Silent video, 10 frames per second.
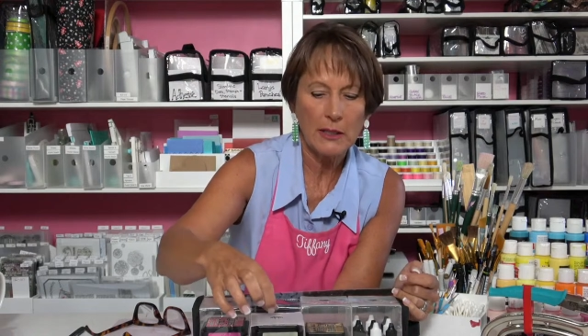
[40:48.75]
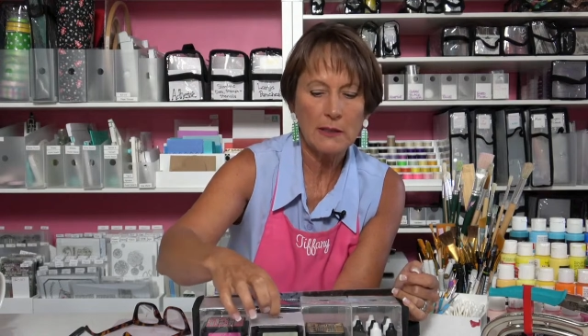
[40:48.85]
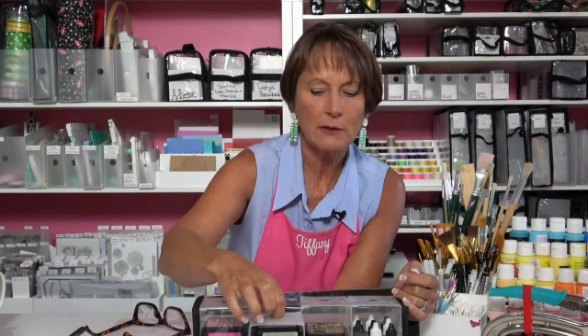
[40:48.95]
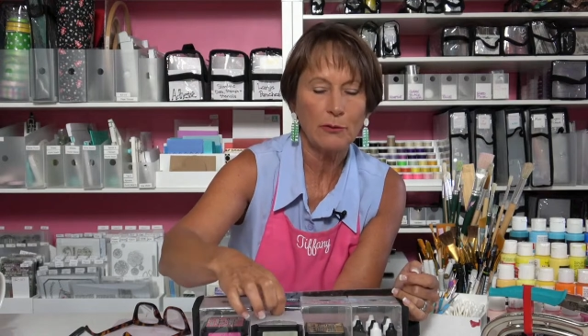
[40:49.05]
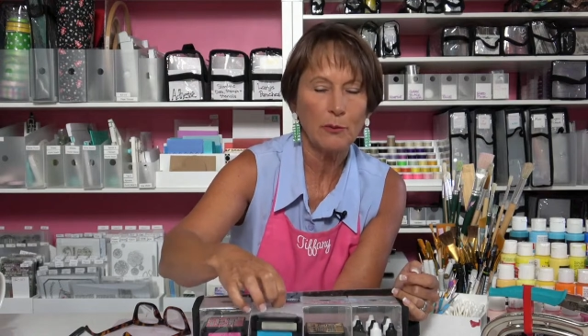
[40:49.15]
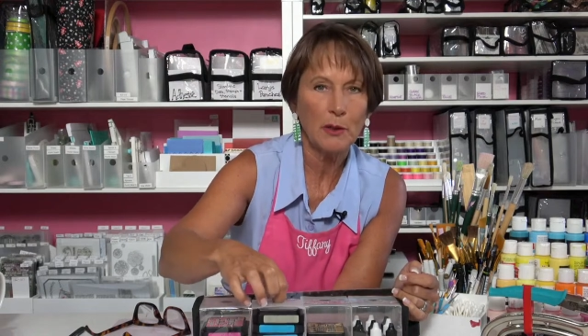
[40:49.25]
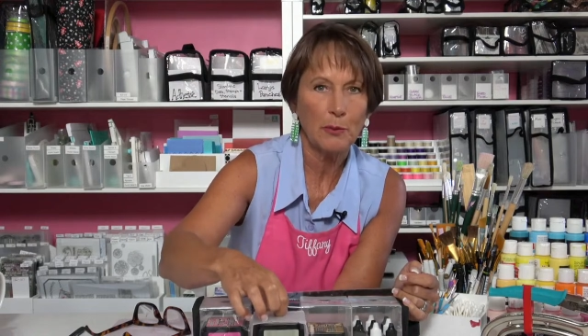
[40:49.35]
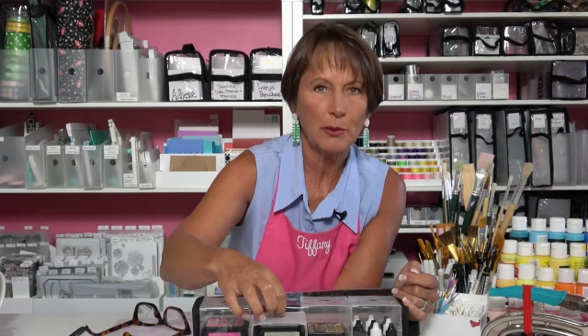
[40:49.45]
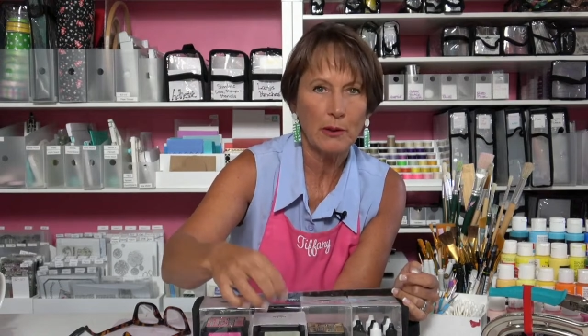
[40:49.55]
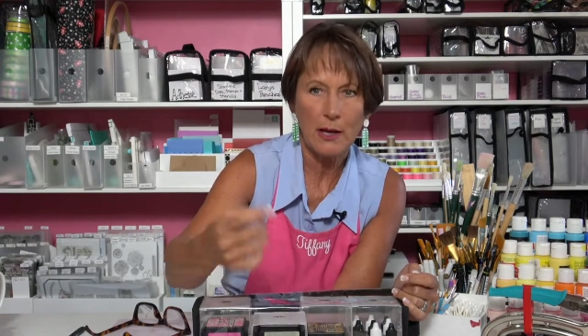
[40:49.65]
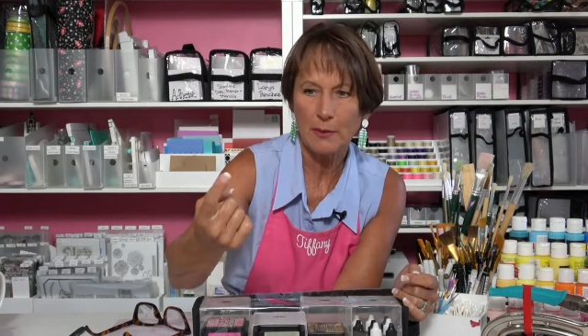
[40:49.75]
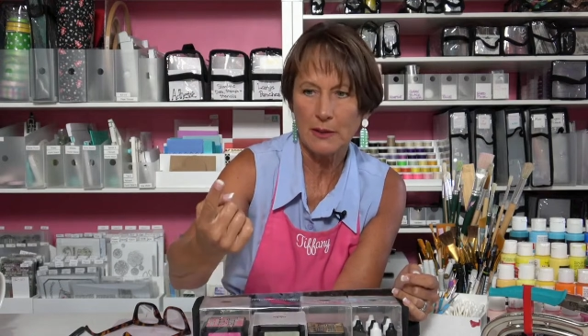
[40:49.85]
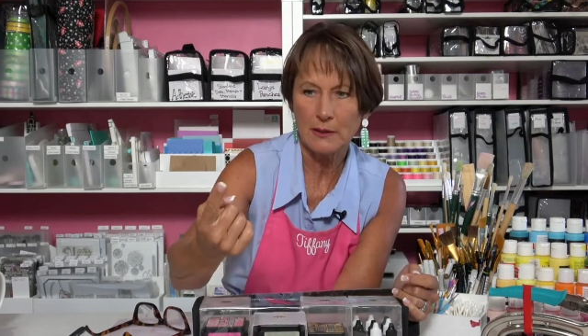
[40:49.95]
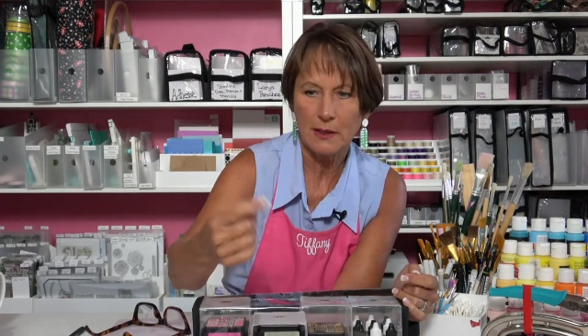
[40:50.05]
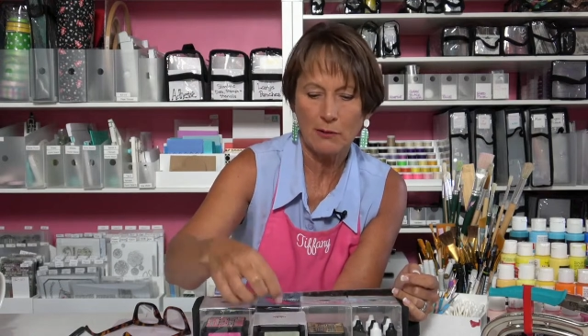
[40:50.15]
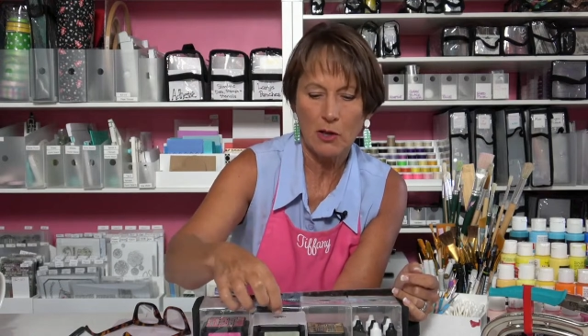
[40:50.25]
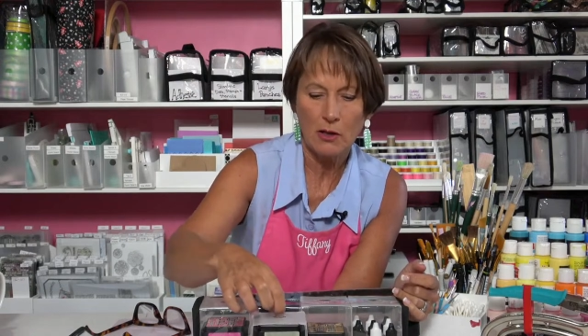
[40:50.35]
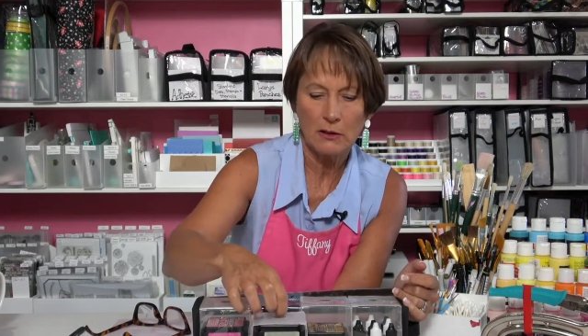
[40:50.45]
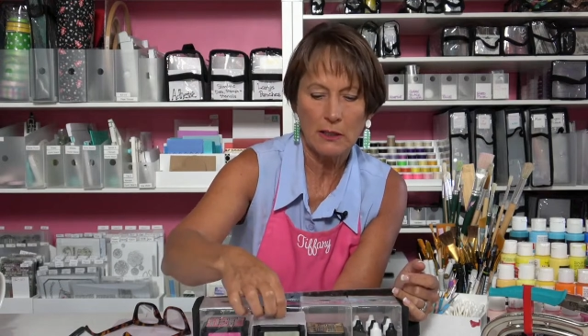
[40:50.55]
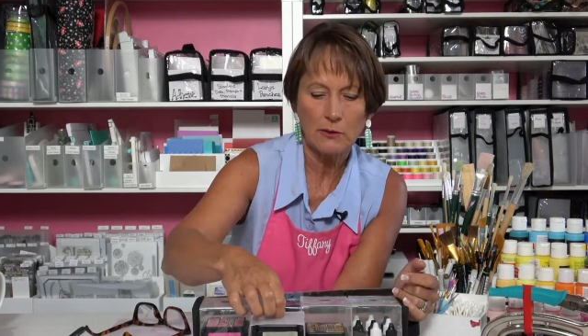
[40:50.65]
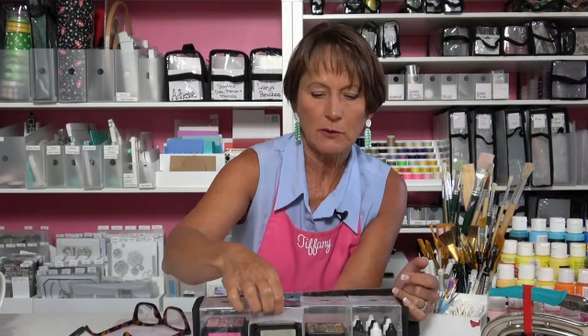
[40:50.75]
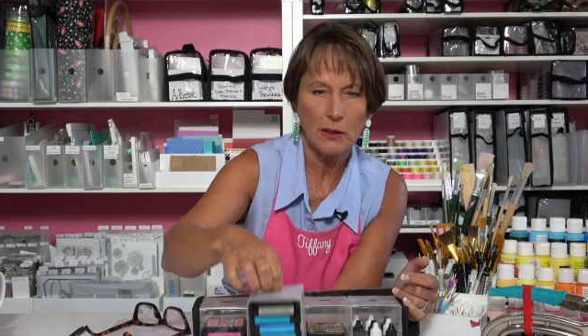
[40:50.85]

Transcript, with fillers: Easy for me to pull out because I have long nails,